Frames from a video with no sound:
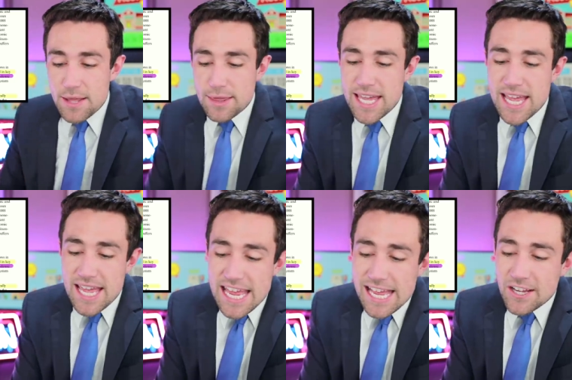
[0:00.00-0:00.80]
the
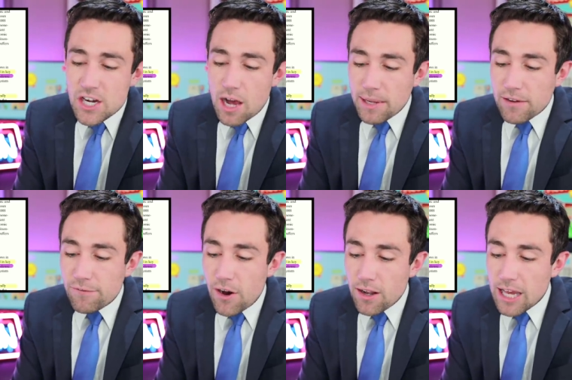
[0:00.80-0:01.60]
economic
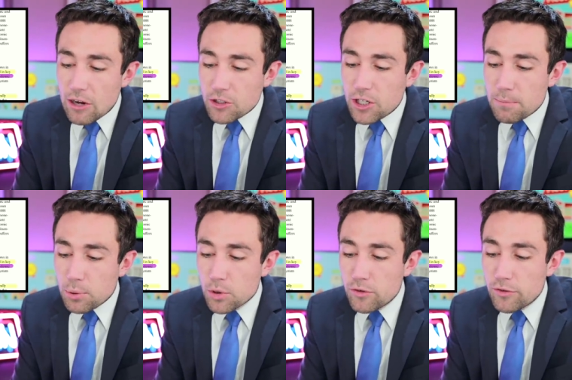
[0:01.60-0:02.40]
fallout could
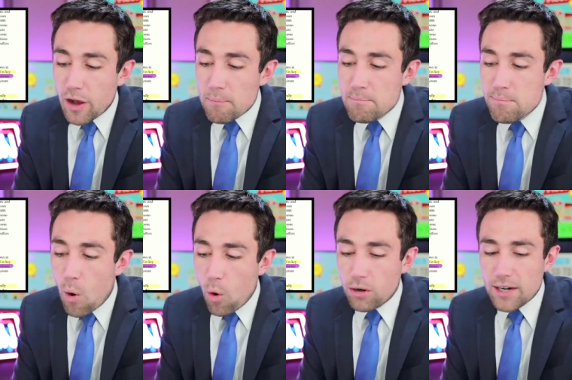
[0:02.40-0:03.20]
prove
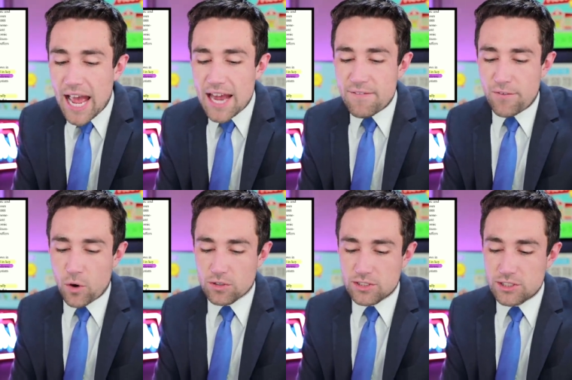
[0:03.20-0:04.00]
more
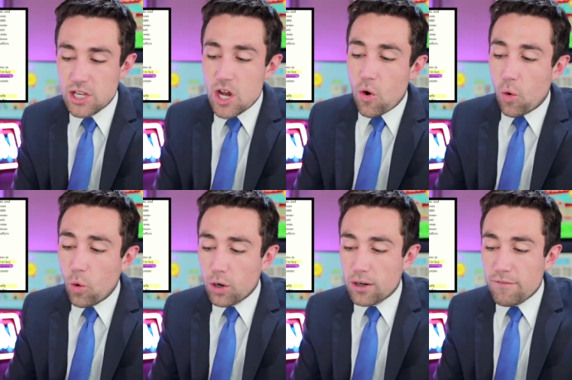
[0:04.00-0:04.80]
adverse or